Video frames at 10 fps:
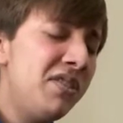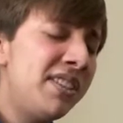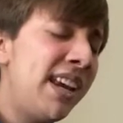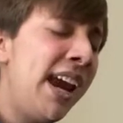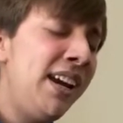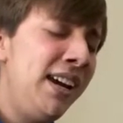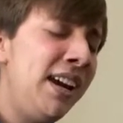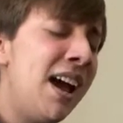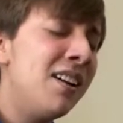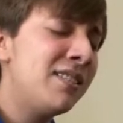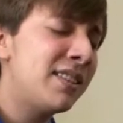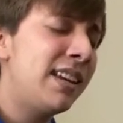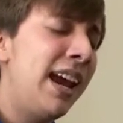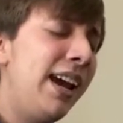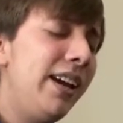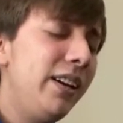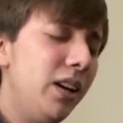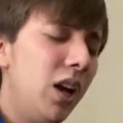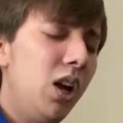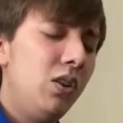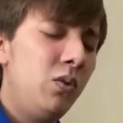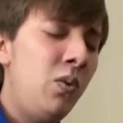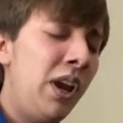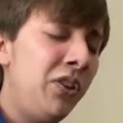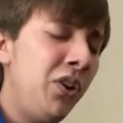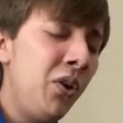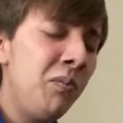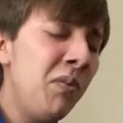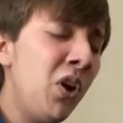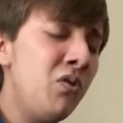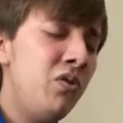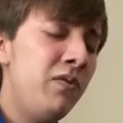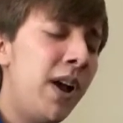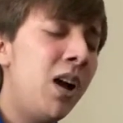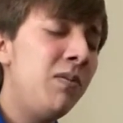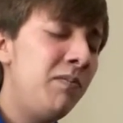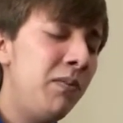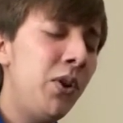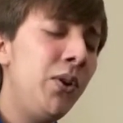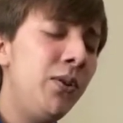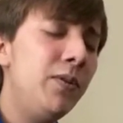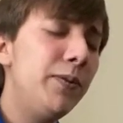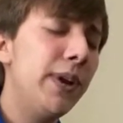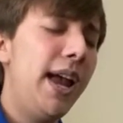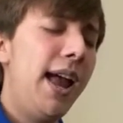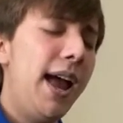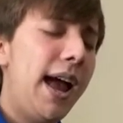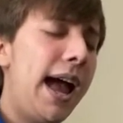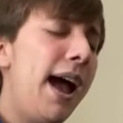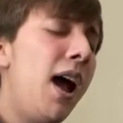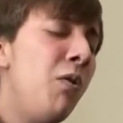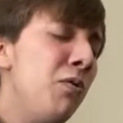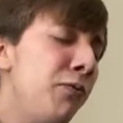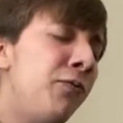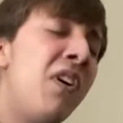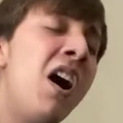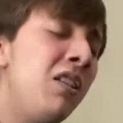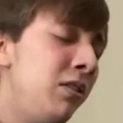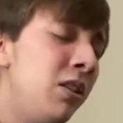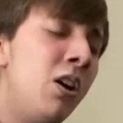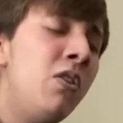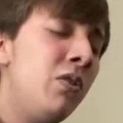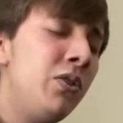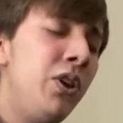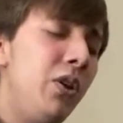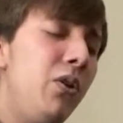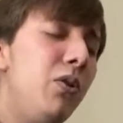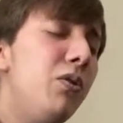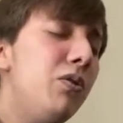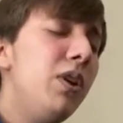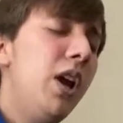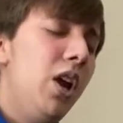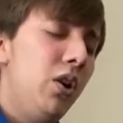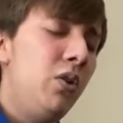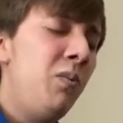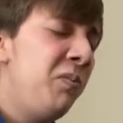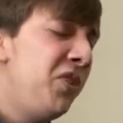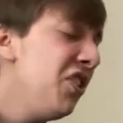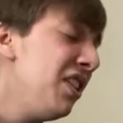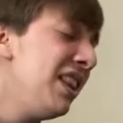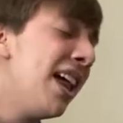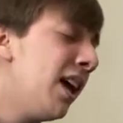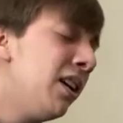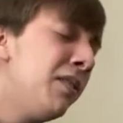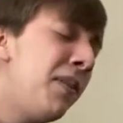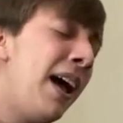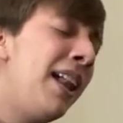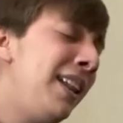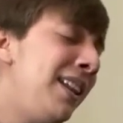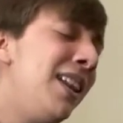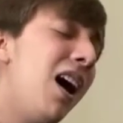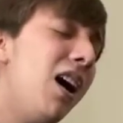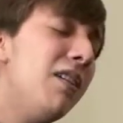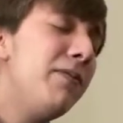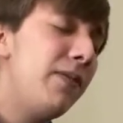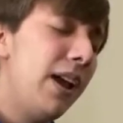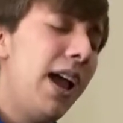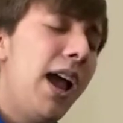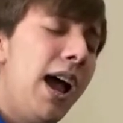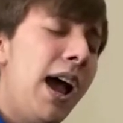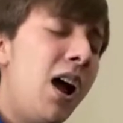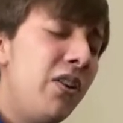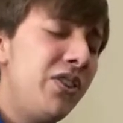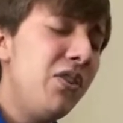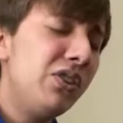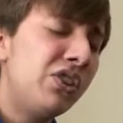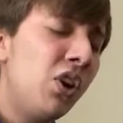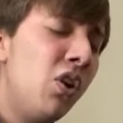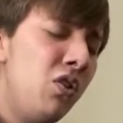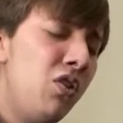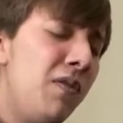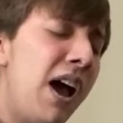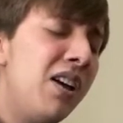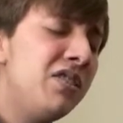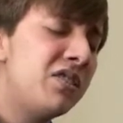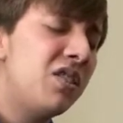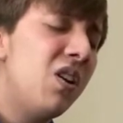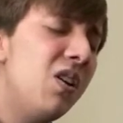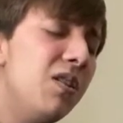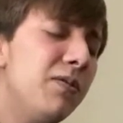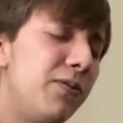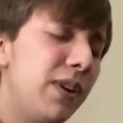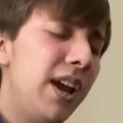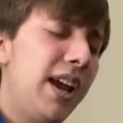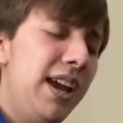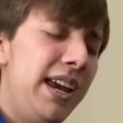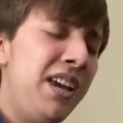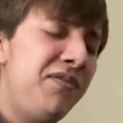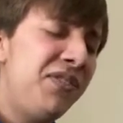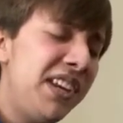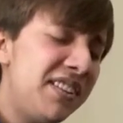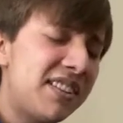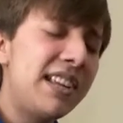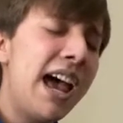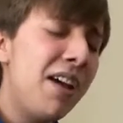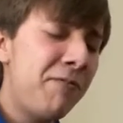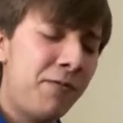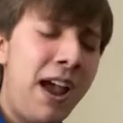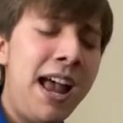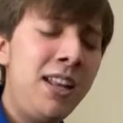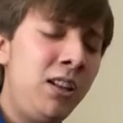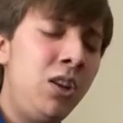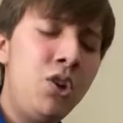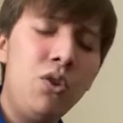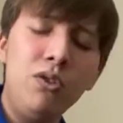stay, I'll stay. When you move, I'll move. I will follow you. When you love, I'll love. I'll serve, I'll serve. If this life I knew.